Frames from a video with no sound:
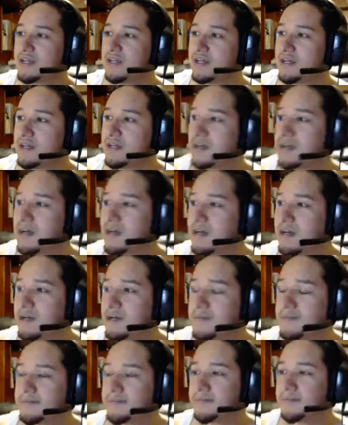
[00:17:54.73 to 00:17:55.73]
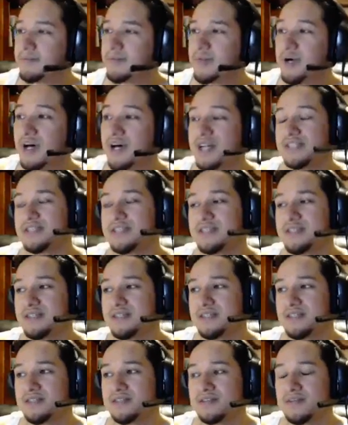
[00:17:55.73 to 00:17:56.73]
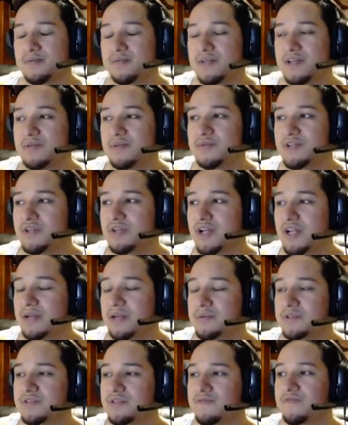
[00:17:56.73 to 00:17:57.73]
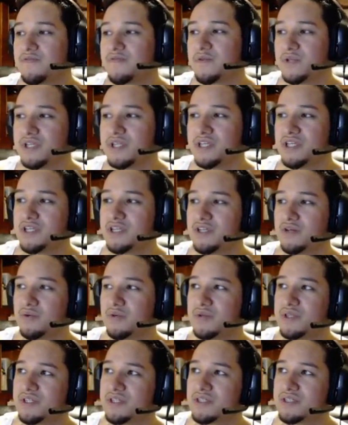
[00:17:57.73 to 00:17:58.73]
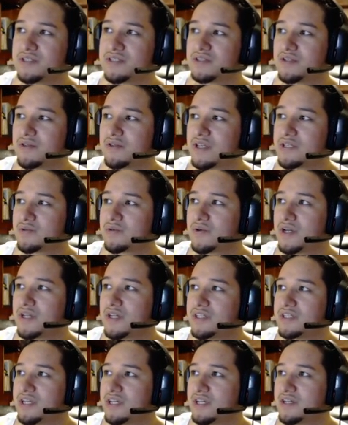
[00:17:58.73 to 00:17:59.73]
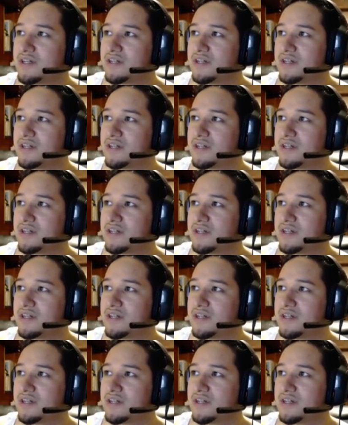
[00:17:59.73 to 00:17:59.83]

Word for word: But sometimes you're not able to fully heal with this, so that's why I take